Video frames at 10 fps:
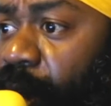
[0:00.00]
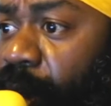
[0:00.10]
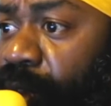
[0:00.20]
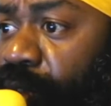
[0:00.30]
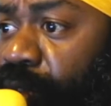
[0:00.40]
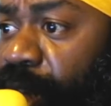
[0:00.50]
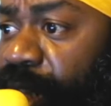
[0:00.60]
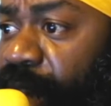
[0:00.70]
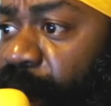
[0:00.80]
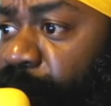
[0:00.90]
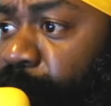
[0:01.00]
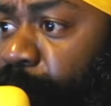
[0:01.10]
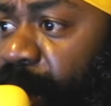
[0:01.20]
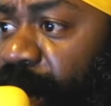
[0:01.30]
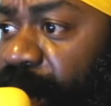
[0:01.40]
hundreds of
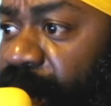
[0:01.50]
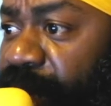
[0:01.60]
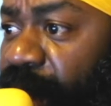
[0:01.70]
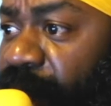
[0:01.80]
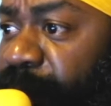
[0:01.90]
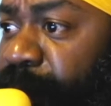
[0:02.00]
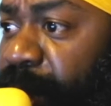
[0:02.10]
millions of